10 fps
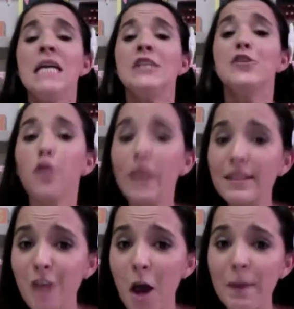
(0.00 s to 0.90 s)
So this
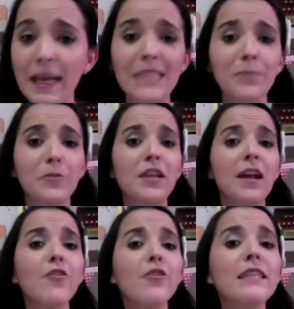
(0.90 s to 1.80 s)
topic is
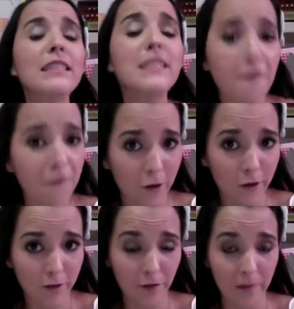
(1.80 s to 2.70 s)
particularly difficult
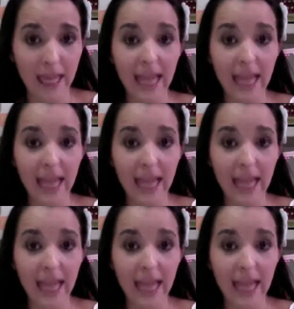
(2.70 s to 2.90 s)
for me.